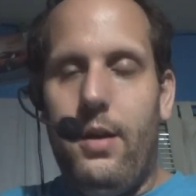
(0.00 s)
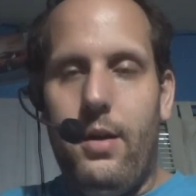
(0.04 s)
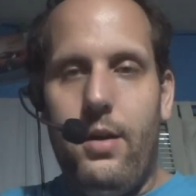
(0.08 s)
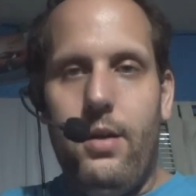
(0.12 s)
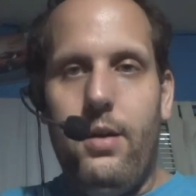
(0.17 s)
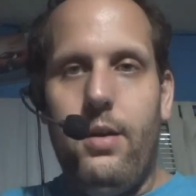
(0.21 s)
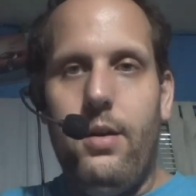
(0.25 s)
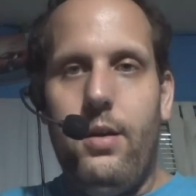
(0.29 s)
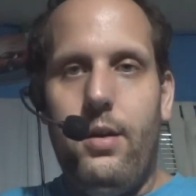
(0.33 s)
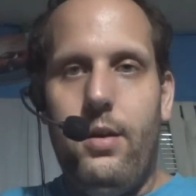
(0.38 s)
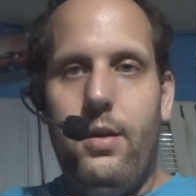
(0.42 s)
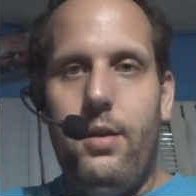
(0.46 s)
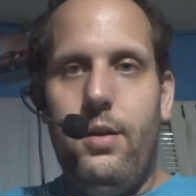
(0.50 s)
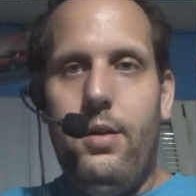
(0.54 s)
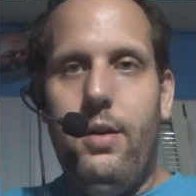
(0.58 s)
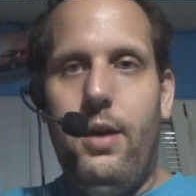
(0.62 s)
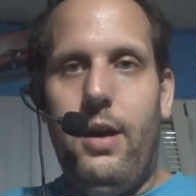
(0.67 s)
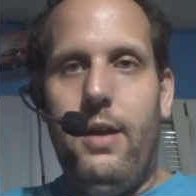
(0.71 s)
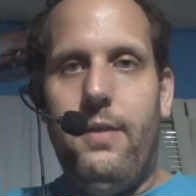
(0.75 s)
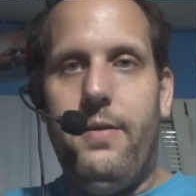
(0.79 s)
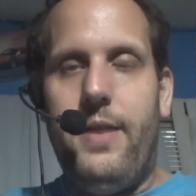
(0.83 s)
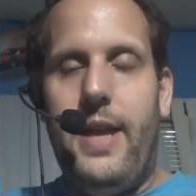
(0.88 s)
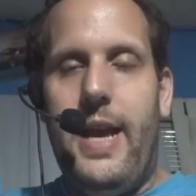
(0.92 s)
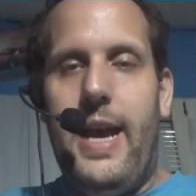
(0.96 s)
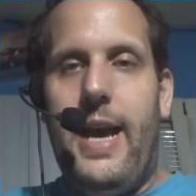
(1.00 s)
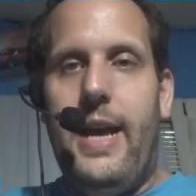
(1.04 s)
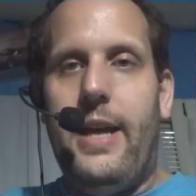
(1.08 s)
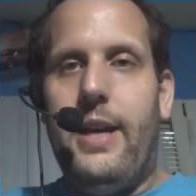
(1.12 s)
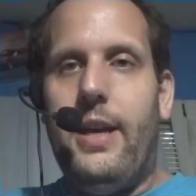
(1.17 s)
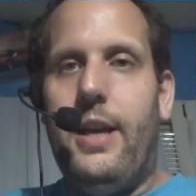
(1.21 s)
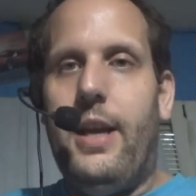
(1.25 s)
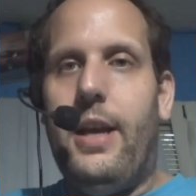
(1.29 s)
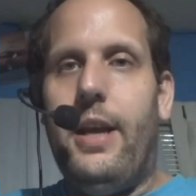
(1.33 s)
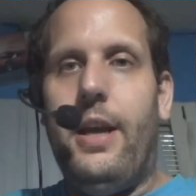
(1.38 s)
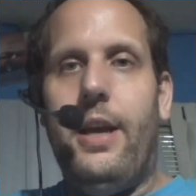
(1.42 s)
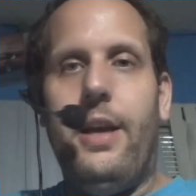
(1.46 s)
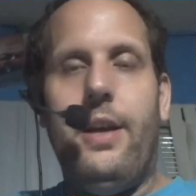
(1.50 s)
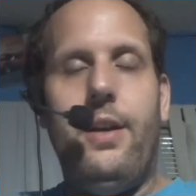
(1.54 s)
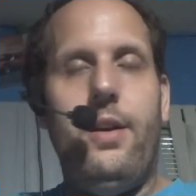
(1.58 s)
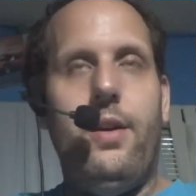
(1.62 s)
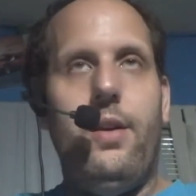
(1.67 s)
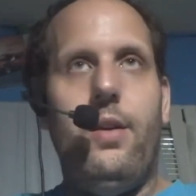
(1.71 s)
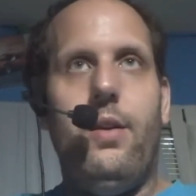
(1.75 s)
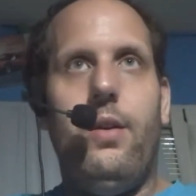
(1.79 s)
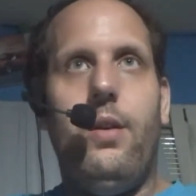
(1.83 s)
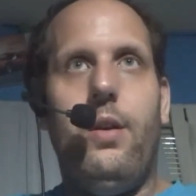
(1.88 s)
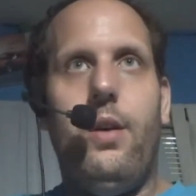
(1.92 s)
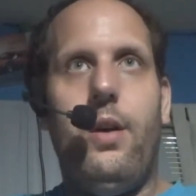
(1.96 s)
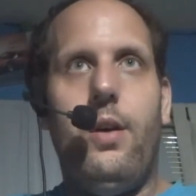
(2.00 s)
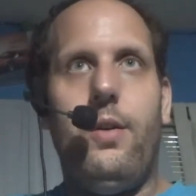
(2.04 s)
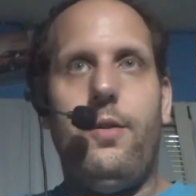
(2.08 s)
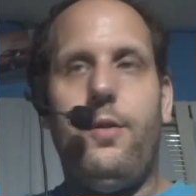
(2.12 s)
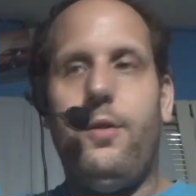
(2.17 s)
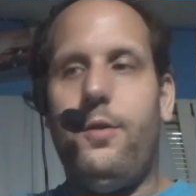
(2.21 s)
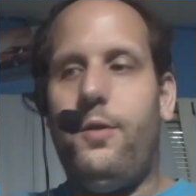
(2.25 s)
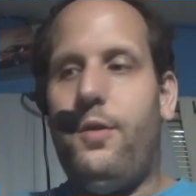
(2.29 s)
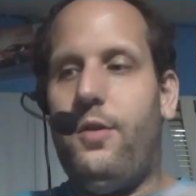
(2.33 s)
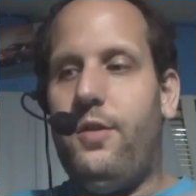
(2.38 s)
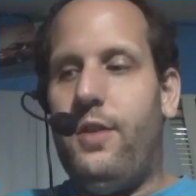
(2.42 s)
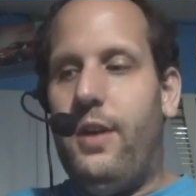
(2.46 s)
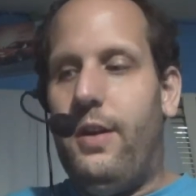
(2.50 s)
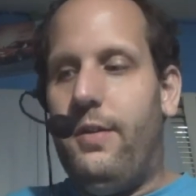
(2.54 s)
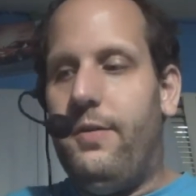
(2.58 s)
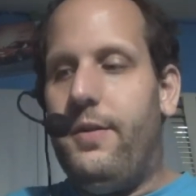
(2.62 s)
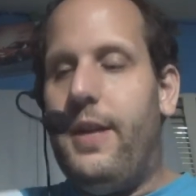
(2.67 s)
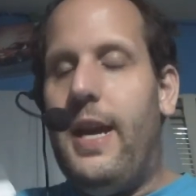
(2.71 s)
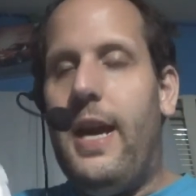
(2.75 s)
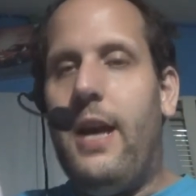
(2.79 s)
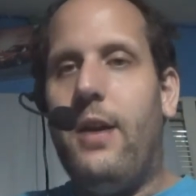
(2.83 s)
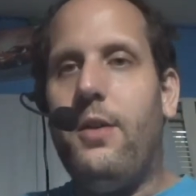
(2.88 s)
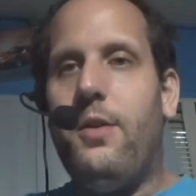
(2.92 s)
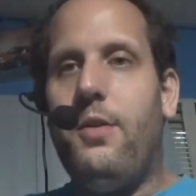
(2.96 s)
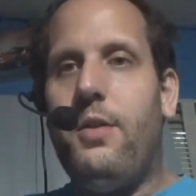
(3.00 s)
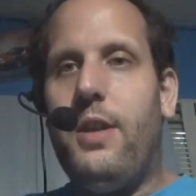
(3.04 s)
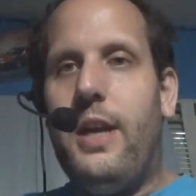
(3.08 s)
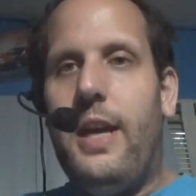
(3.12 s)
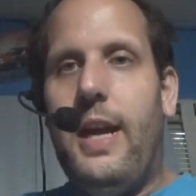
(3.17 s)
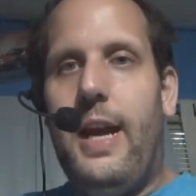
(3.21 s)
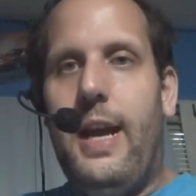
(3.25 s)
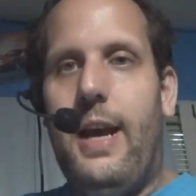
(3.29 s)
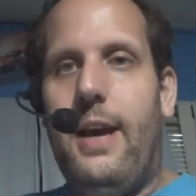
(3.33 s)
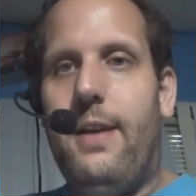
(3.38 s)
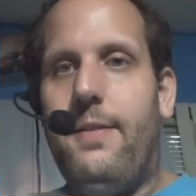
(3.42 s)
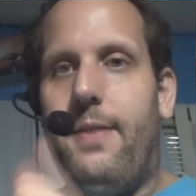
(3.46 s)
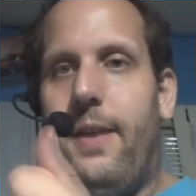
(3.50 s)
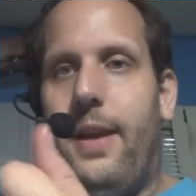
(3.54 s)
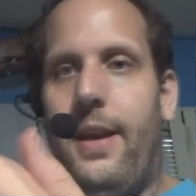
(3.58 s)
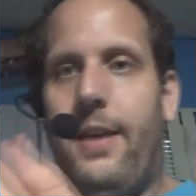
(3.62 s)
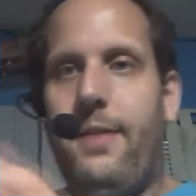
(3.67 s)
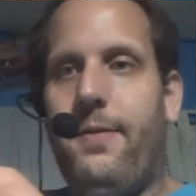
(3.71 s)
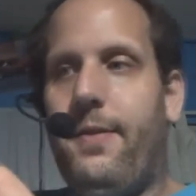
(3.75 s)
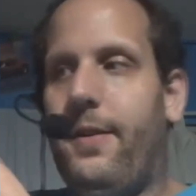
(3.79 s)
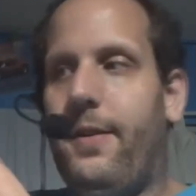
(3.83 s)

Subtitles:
You have that and all sorts of stuff. Now you could have a physical